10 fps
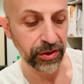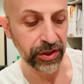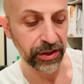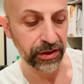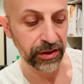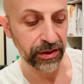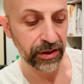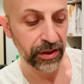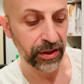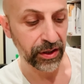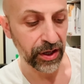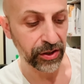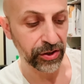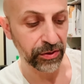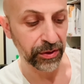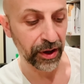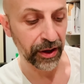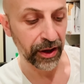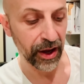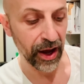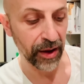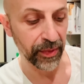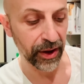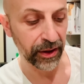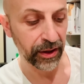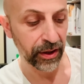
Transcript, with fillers: Jesus, Yeshua, Abba,